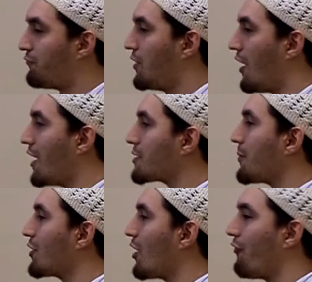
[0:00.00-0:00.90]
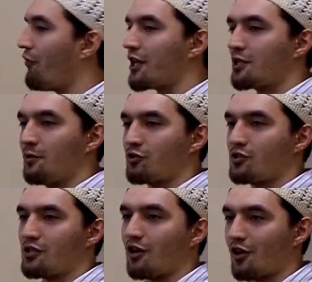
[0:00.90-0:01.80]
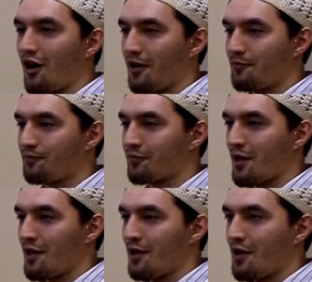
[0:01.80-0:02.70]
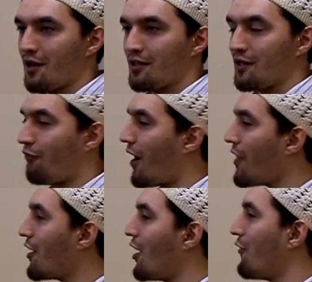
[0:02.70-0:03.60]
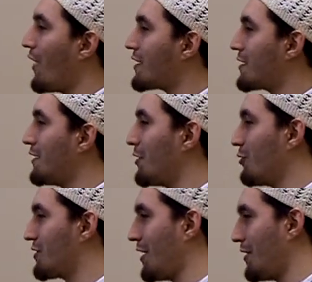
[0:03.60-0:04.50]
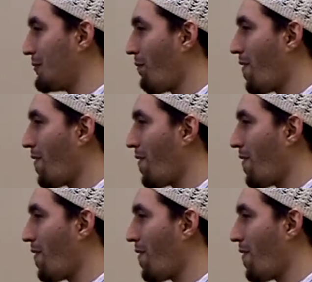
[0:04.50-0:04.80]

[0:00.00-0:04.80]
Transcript: the husband of Fatima to Zahra, the father of Hassan and Hussein.